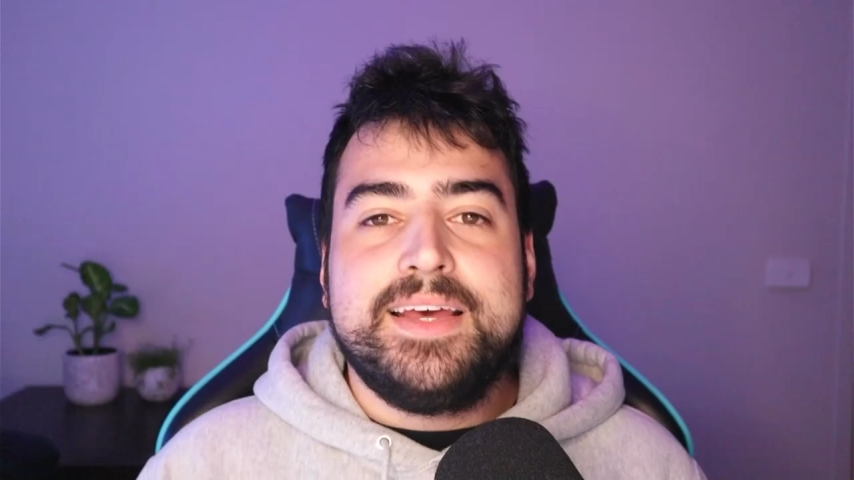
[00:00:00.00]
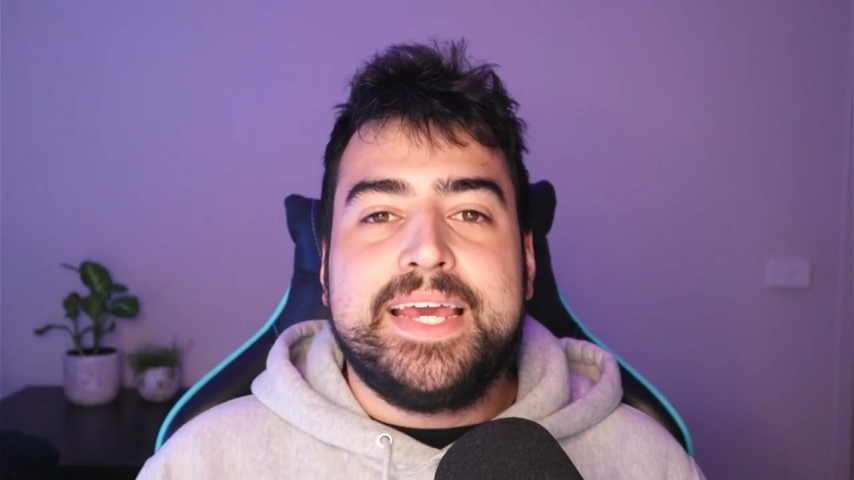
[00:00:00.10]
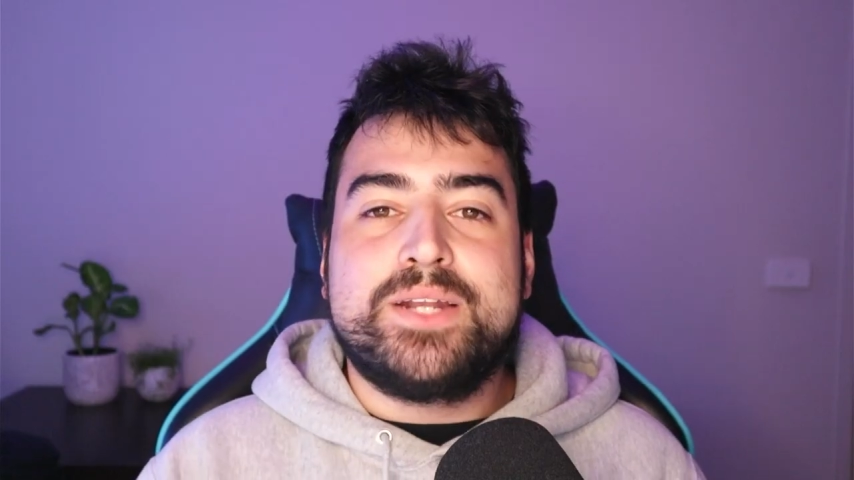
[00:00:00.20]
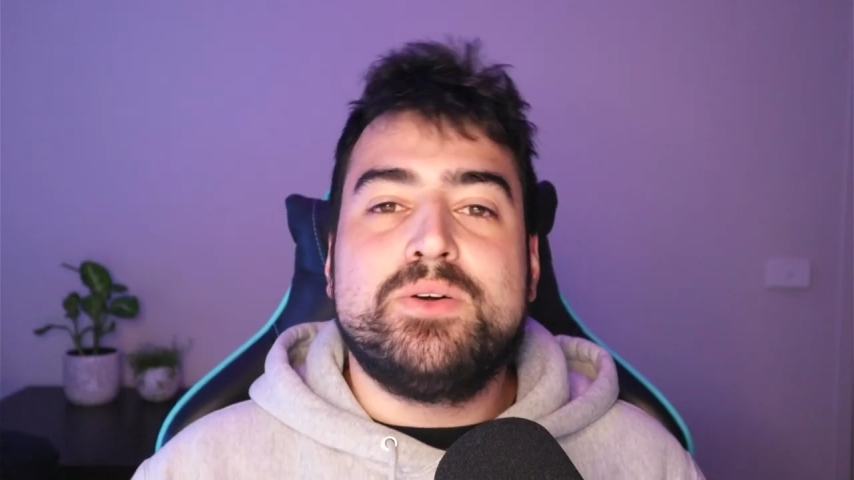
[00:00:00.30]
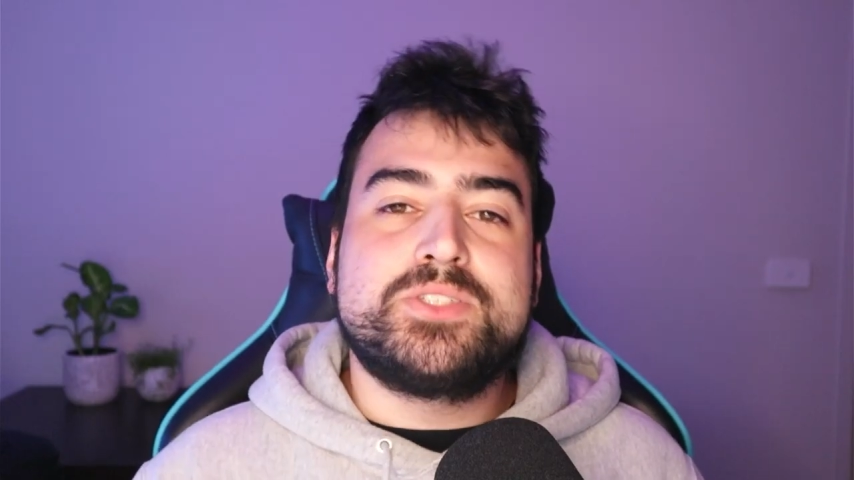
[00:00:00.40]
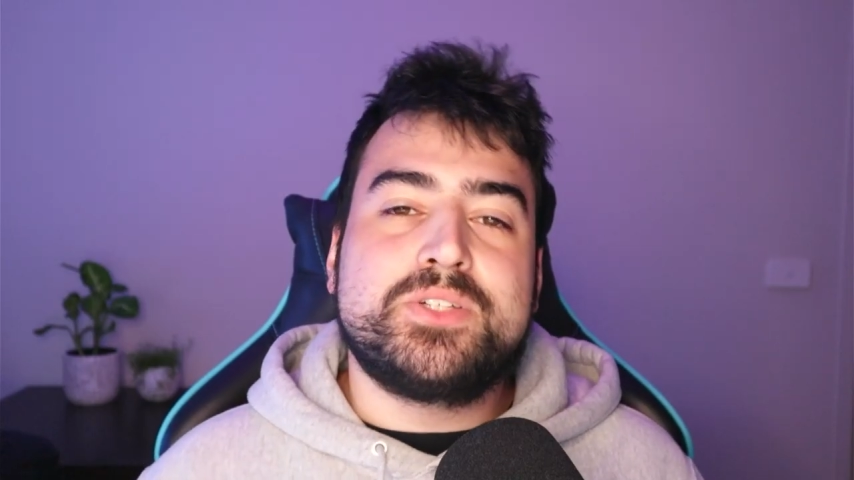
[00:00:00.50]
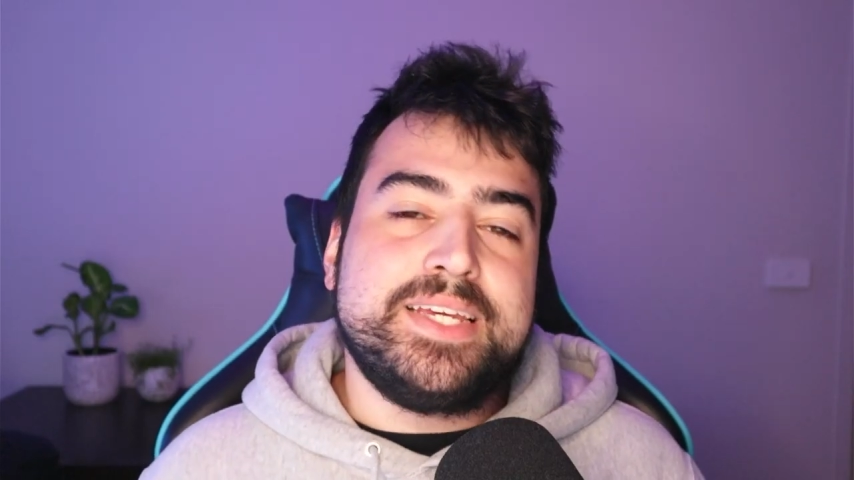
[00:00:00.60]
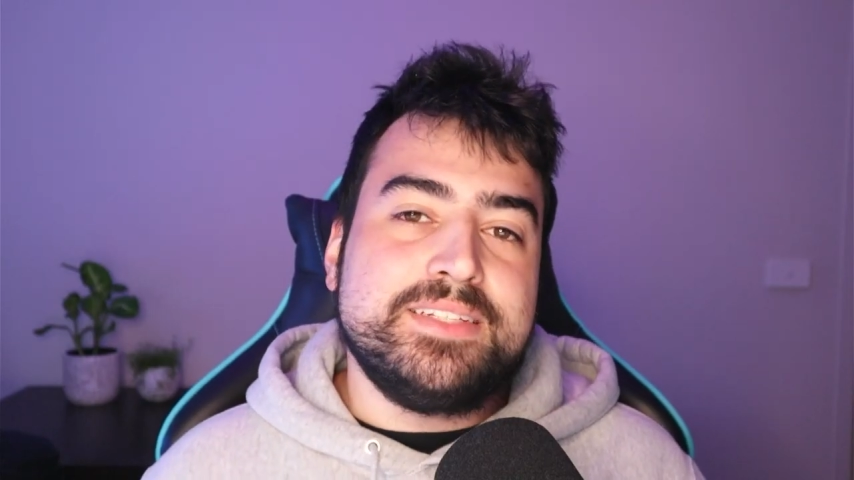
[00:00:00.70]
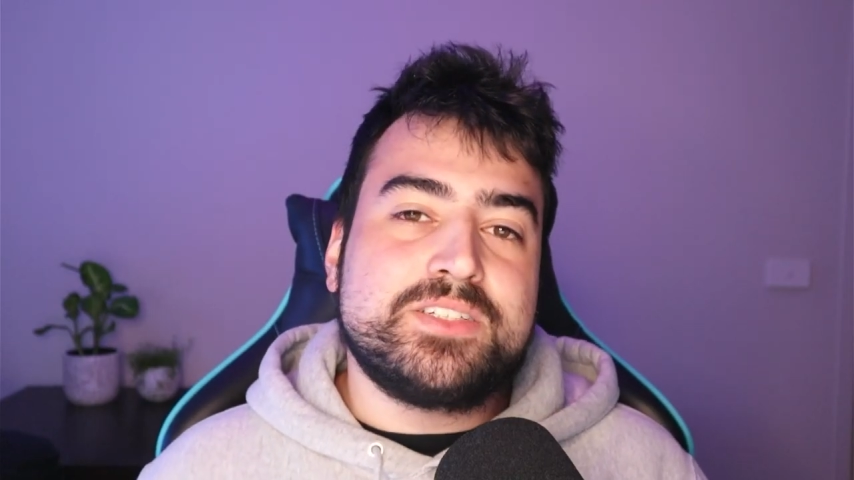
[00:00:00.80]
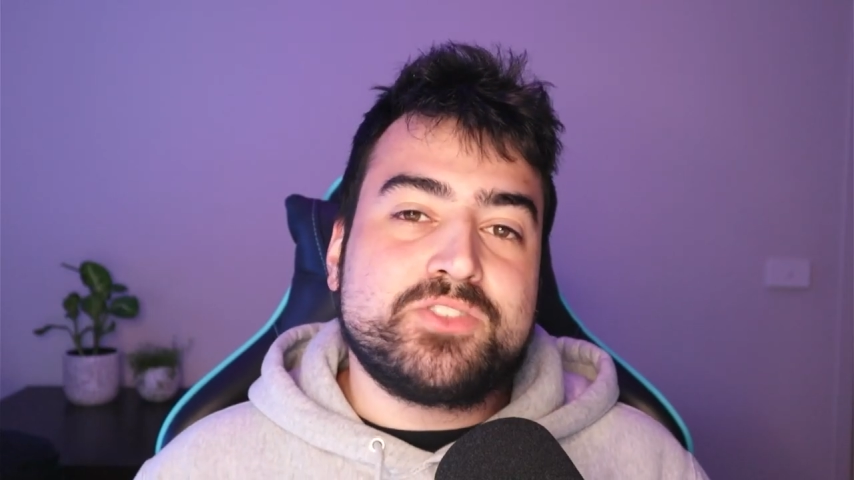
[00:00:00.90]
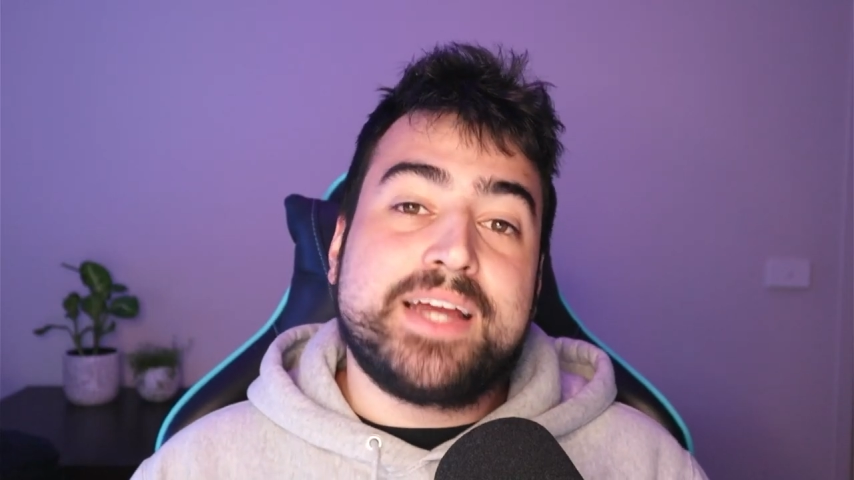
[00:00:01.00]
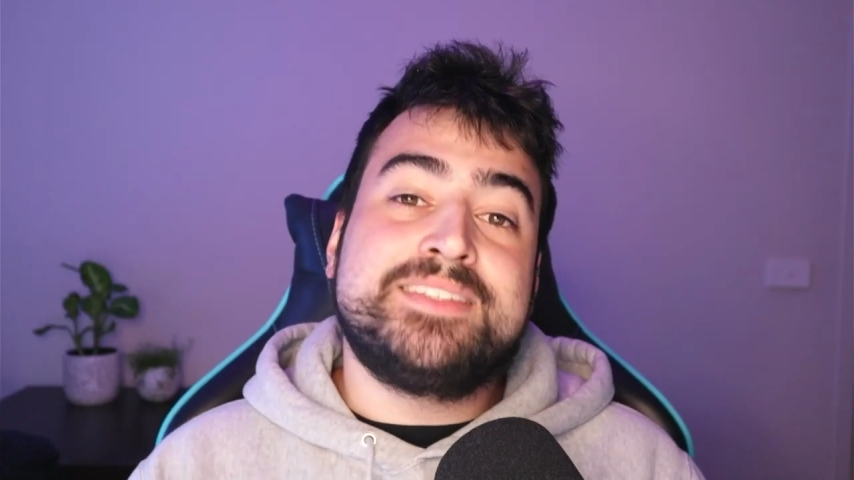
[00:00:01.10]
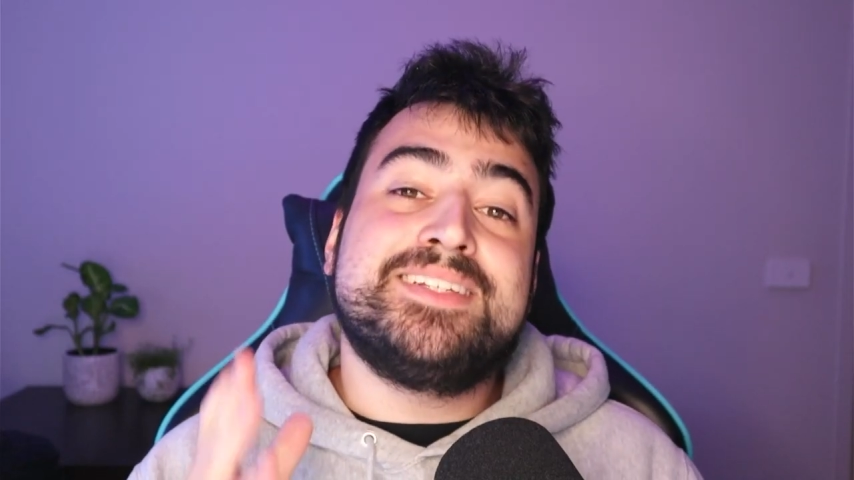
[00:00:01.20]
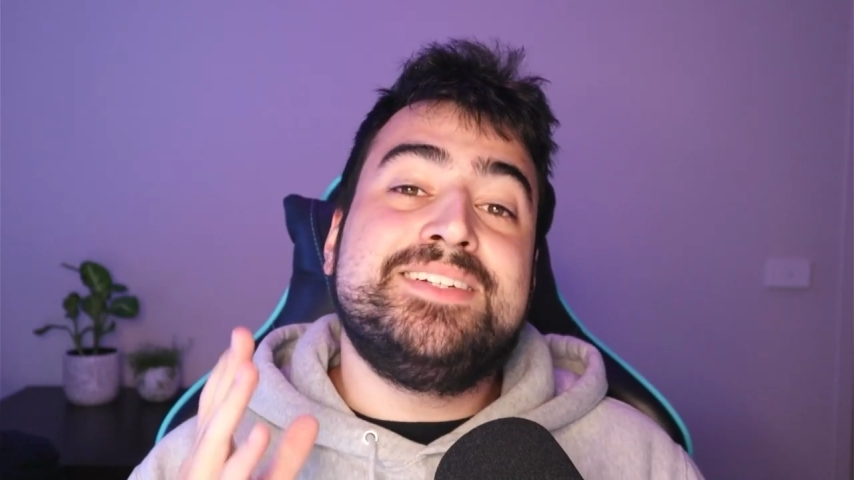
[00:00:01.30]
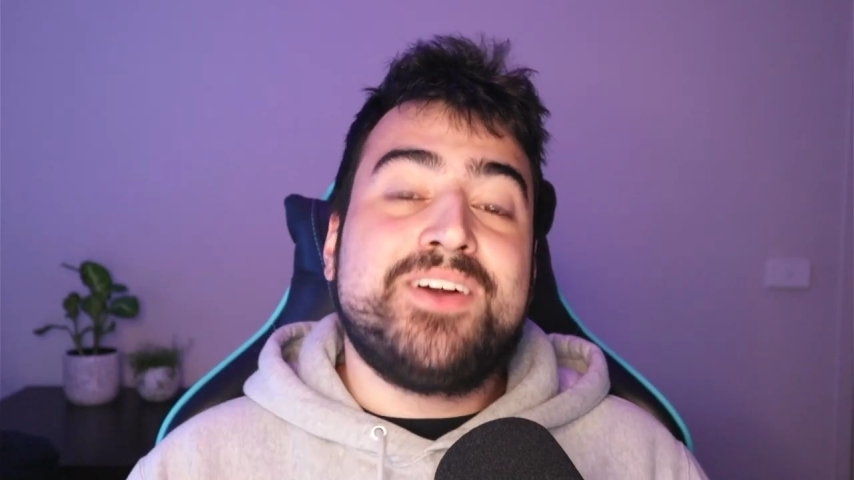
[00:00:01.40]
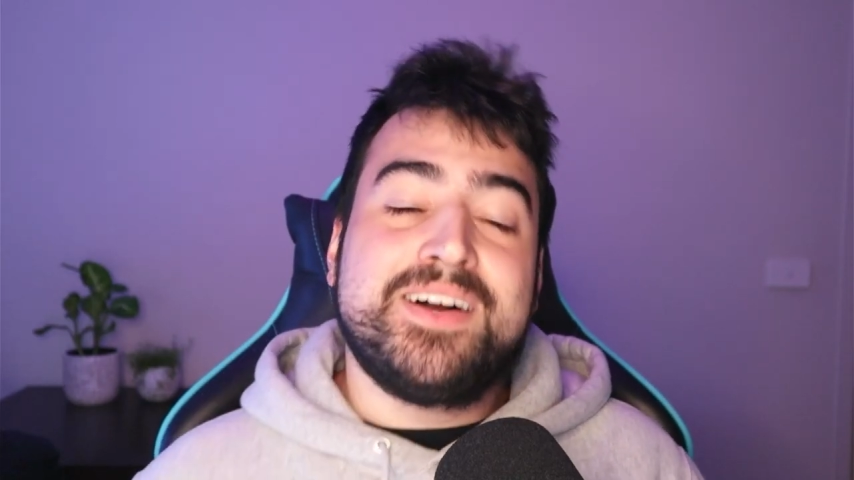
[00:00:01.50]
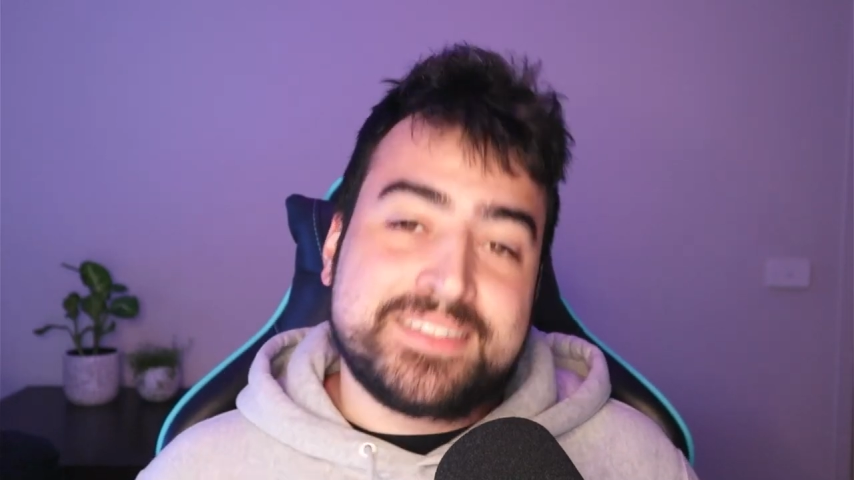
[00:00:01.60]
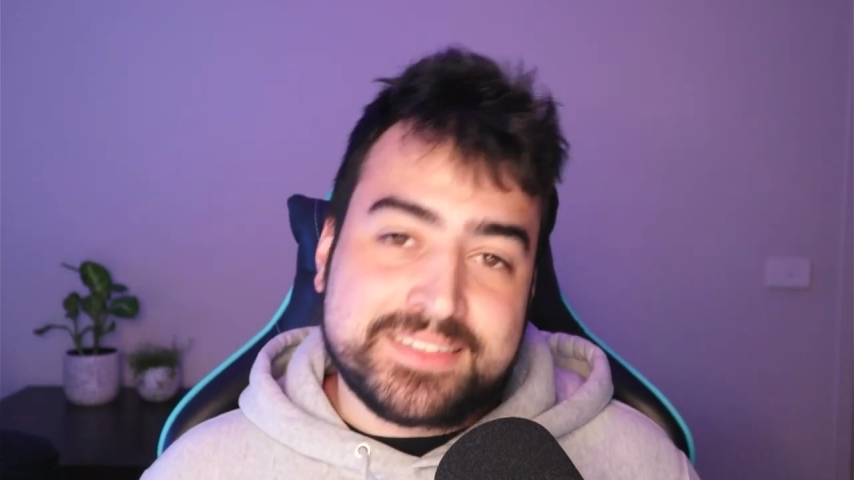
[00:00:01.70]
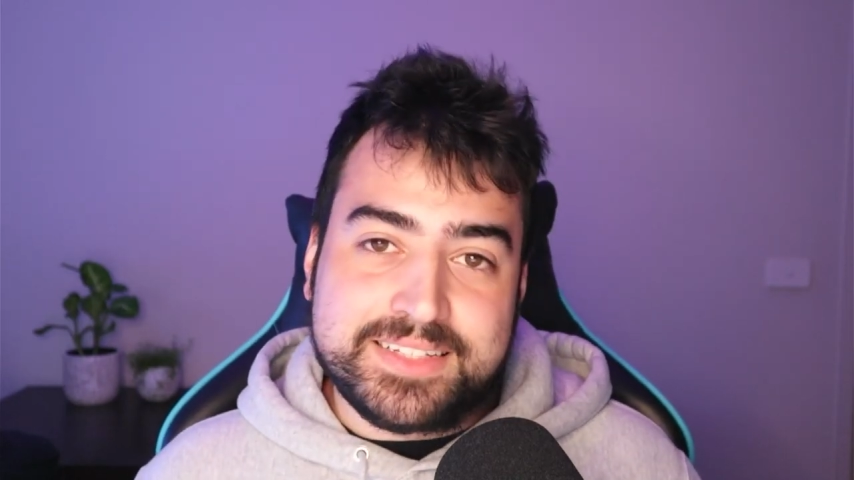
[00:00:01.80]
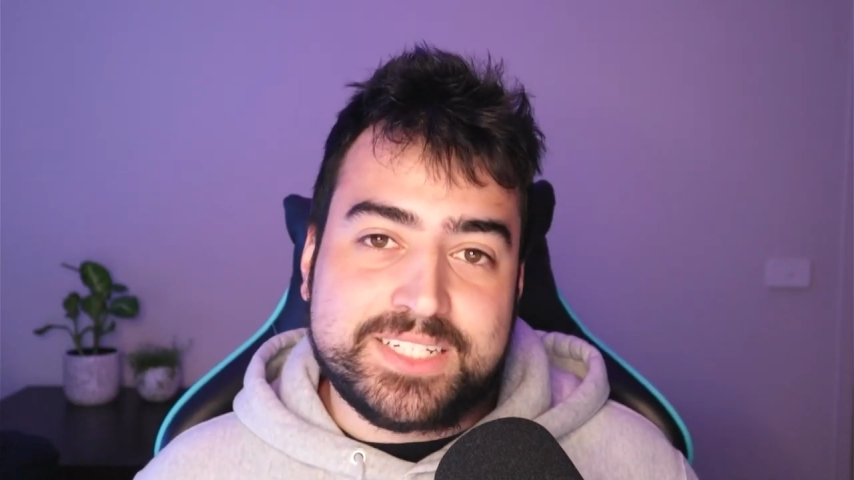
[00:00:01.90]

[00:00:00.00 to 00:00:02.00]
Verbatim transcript: It also integrates nicely